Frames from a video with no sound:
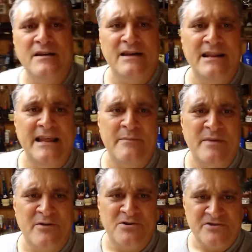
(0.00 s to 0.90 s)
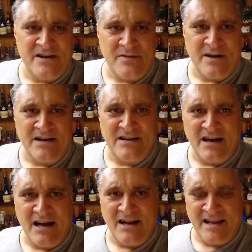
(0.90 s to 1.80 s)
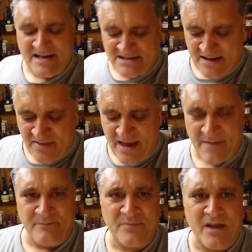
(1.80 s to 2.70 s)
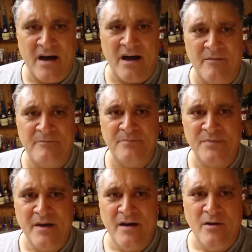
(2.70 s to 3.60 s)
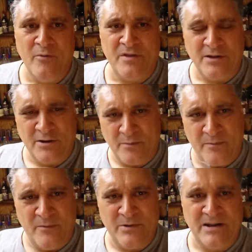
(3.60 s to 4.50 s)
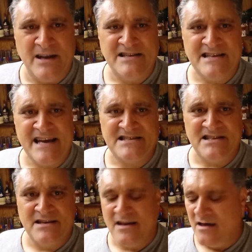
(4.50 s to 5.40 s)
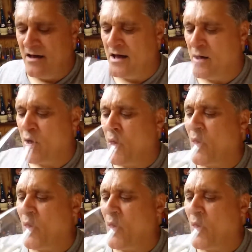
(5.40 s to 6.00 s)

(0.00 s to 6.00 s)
chelated minerals or anything, it, kind of tastes like that um, with a little, with the nice acid. Uh,